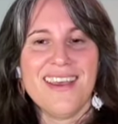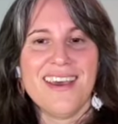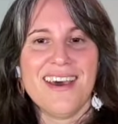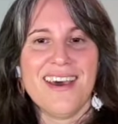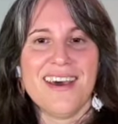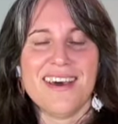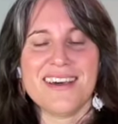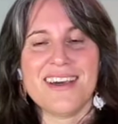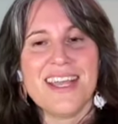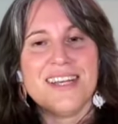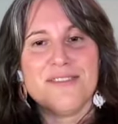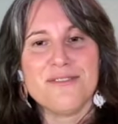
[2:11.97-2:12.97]
uh,
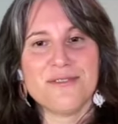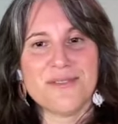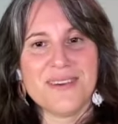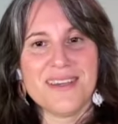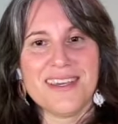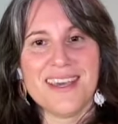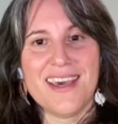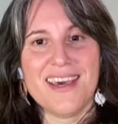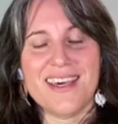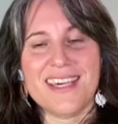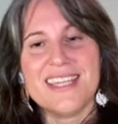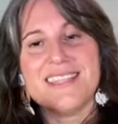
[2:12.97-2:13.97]
kind of uh,
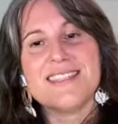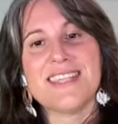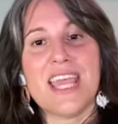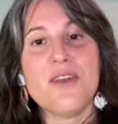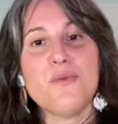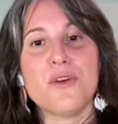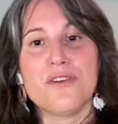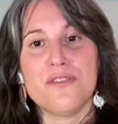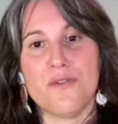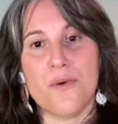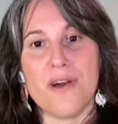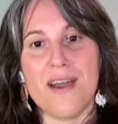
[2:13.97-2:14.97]
can can work
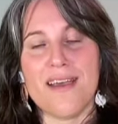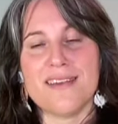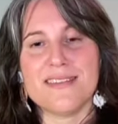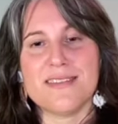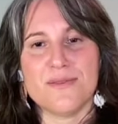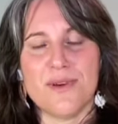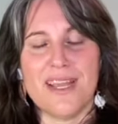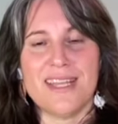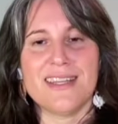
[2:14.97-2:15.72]
for us, right?